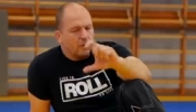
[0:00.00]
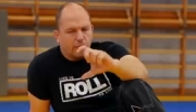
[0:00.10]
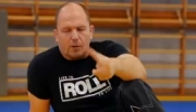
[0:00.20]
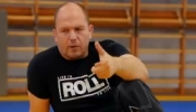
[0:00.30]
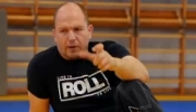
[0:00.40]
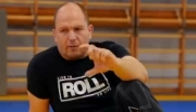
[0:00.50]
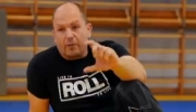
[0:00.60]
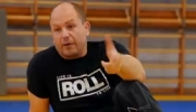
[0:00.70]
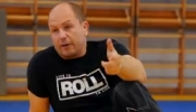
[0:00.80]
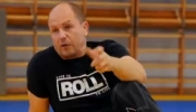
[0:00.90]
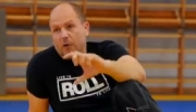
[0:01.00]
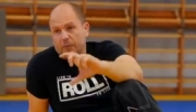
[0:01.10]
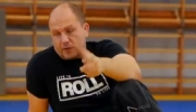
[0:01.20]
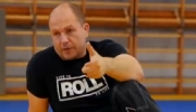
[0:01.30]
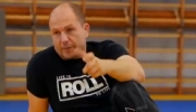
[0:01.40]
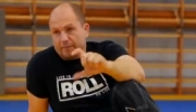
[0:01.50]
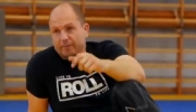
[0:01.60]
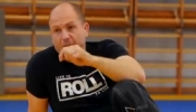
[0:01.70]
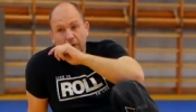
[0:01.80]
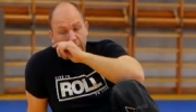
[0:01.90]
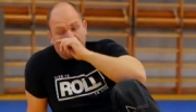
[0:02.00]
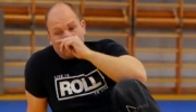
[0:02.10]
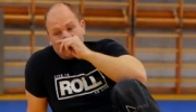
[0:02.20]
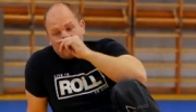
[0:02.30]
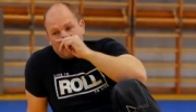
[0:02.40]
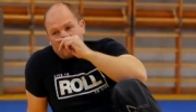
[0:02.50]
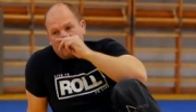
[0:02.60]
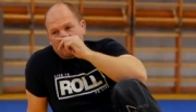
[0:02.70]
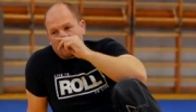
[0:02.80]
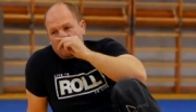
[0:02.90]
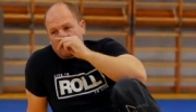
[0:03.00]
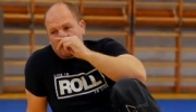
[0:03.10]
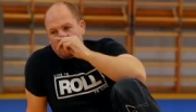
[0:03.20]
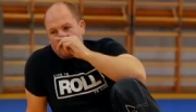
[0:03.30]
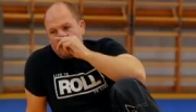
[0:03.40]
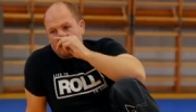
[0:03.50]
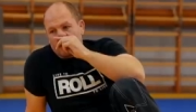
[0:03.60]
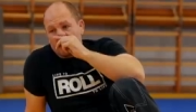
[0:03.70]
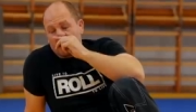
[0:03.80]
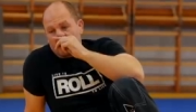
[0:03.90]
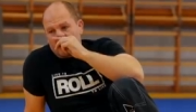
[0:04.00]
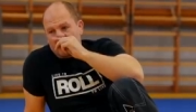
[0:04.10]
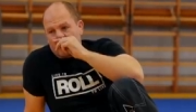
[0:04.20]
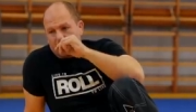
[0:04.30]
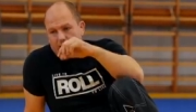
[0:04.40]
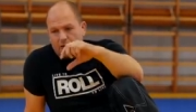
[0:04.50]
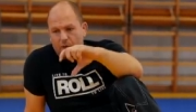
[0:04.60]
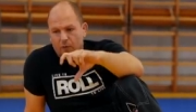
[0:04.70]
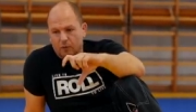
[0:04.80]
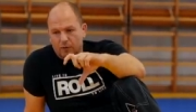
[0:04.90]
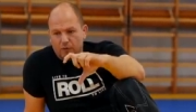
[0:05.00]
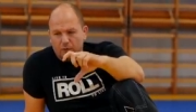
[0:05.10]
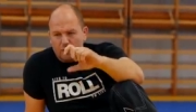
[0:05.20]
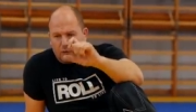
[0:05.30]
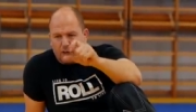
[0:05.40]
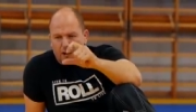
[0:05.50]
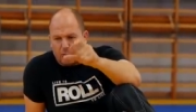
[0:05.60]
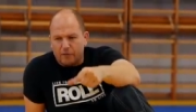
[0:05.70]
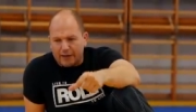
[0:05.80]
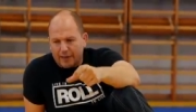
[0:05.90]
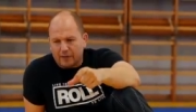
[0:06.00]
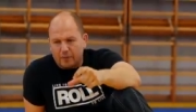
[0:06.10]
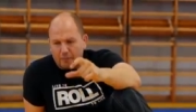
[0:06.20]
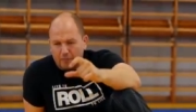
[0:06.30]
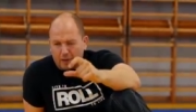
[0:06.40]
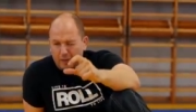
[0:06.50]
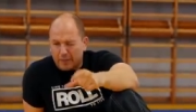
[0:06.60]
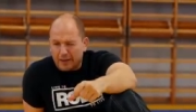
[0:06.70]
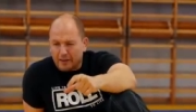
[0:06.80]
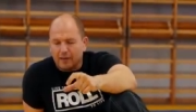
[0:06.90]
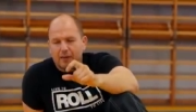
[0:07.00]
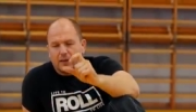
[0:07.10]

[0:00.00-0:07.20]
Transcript: we know kind of, we're fighting for opposites. So uh, what's also, what you don't do right now is you, you, you want to go flat on the back,